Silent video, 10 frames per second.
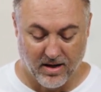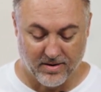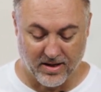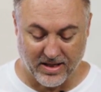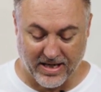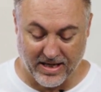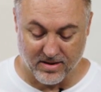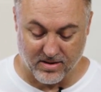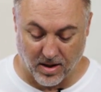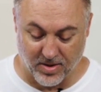Then the king
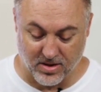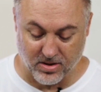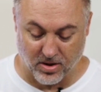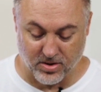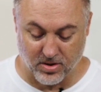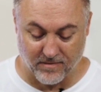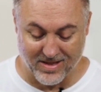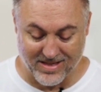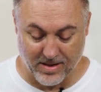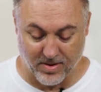summoned Saul's
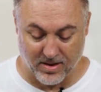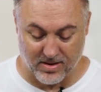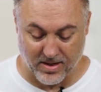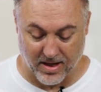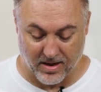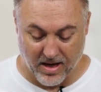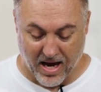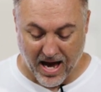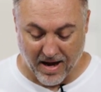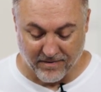servant Ziba and said,
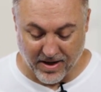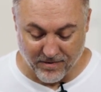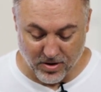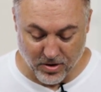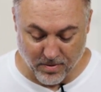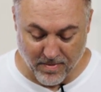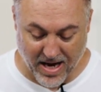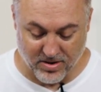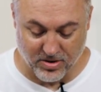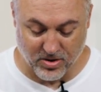I have given you your
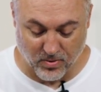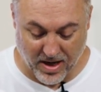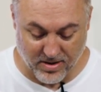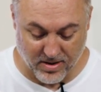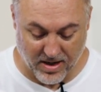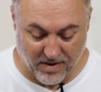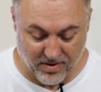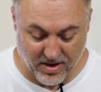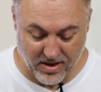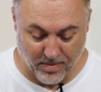master's grandson
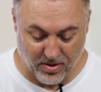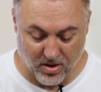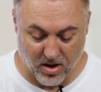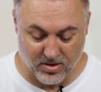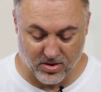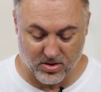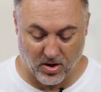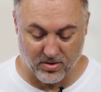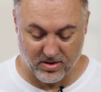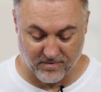everything that belonged to
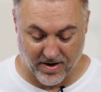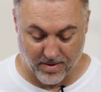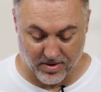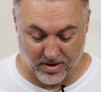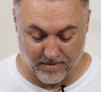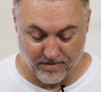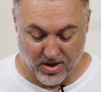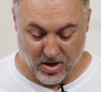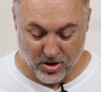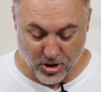Saul and his family.
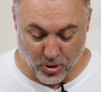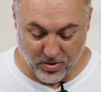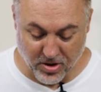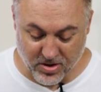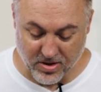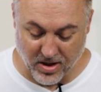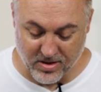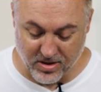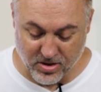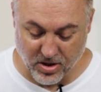You and your
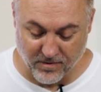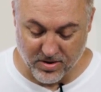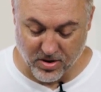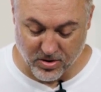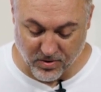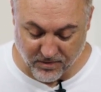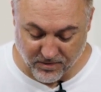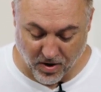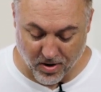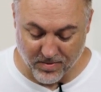sons and servants are to
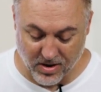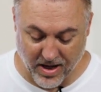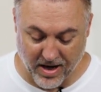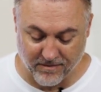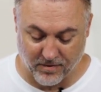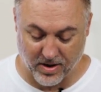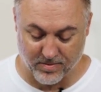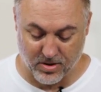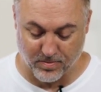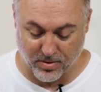farm the land for
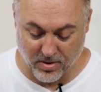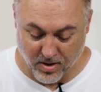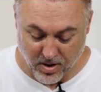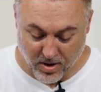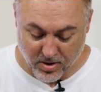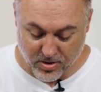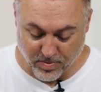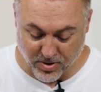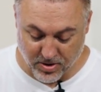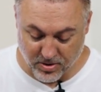him to, pro
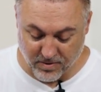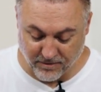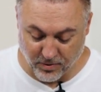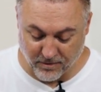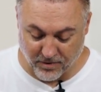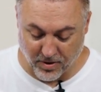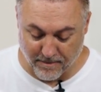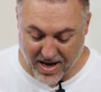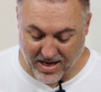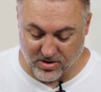to produce food for your
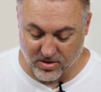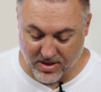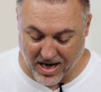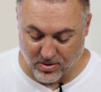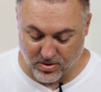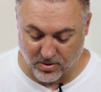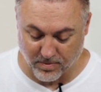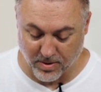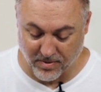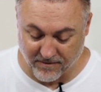master's
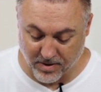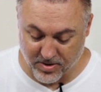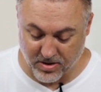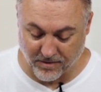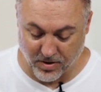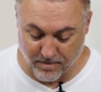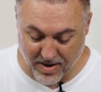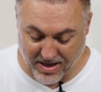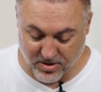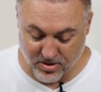household. But Mephibosheth, your
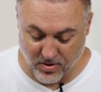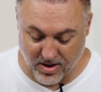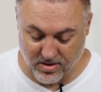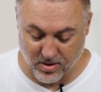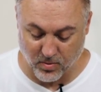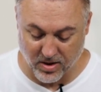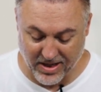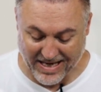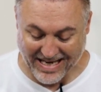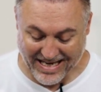master's grandson,
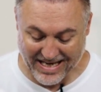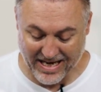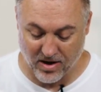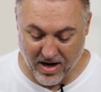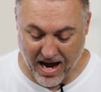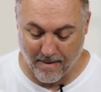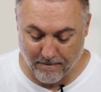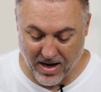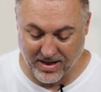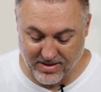will eat here at
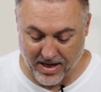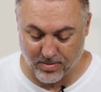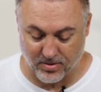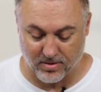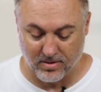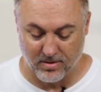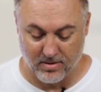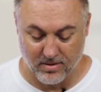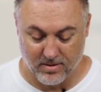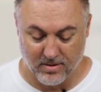my table.
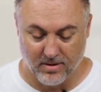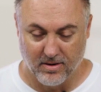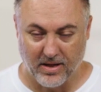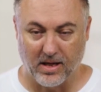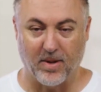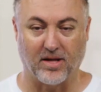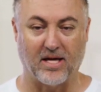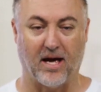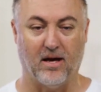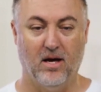Think about
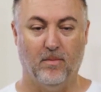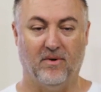that.